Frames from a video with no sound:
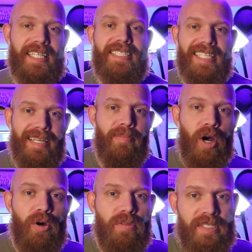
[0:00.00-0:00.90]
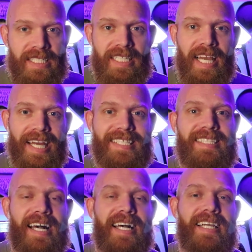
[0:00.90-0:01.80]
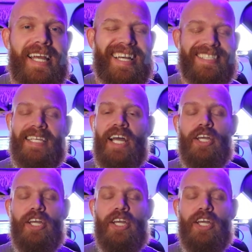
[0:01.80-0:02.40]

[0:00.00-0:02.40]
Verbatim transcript: That's M-O-D-S-I-X.